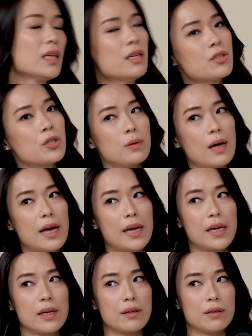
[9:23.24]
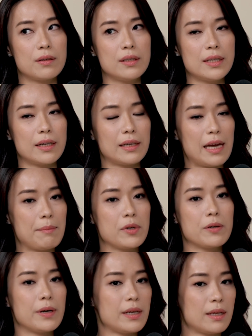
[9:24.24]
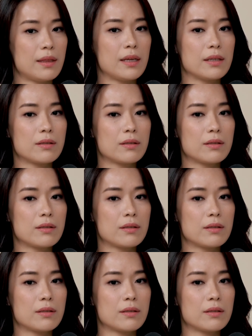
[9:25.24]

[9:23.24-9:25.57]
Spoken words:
So I couldn't take a gap year or anything.